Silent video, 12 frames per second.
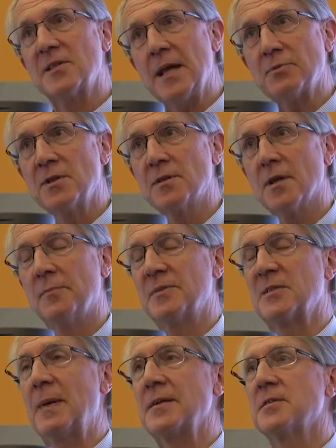perceptions, our
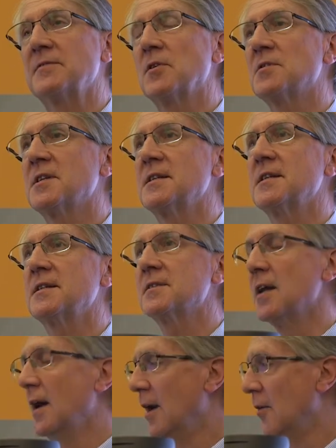perspectives on
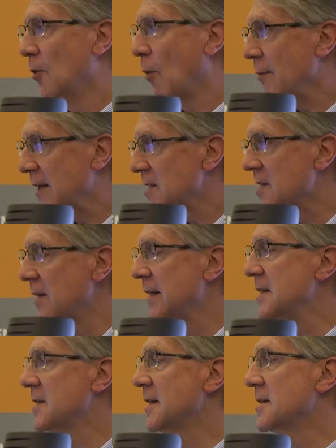cities, the way we
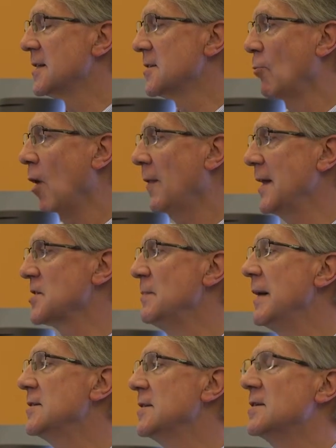design cities, and what that's
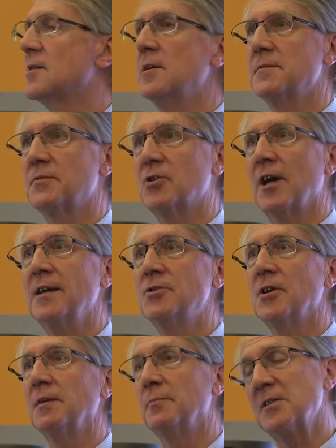meant in terms of
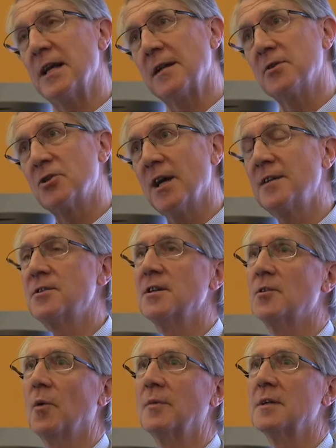changing, particularly the
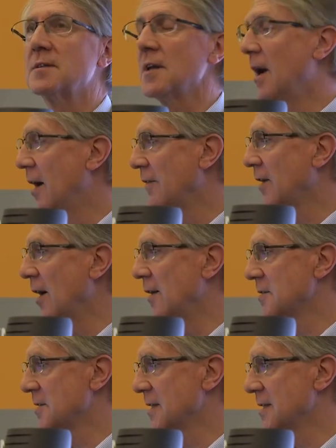changing dominance of
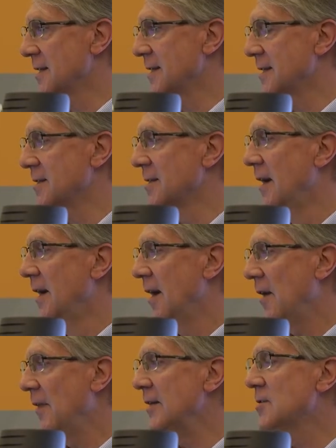cars in cities.
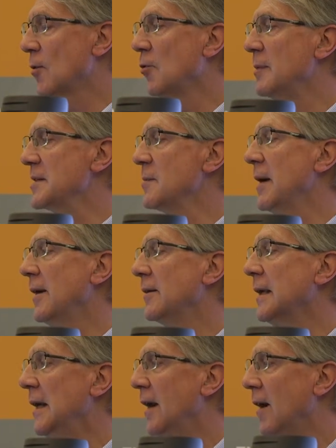And then talk a bit
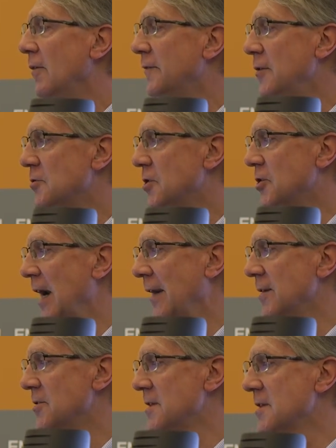about our future
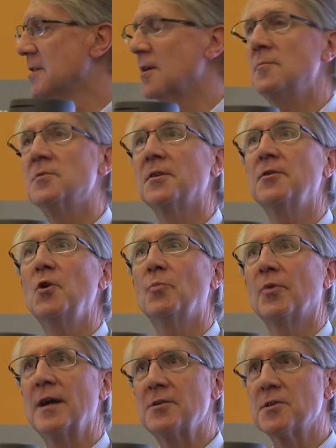challenges in terms of the new
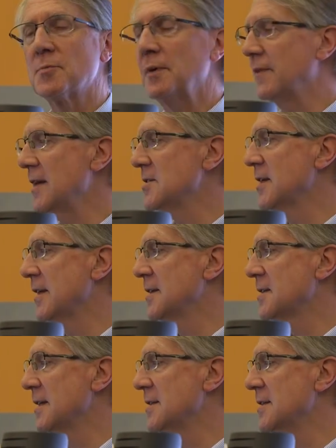pressures we're facing
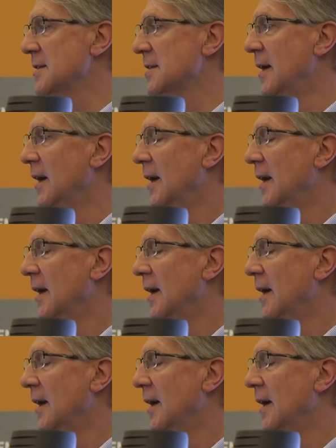in cities